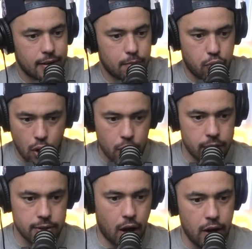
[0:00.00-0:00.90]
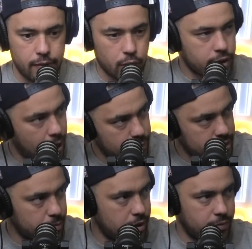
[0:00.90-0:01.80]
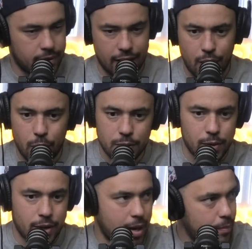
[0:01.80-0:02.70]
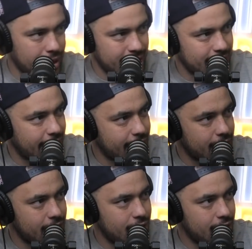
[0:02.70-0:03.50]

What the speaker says: Broncos overlooked Cameron Smith. No one was looking at Billy Slater.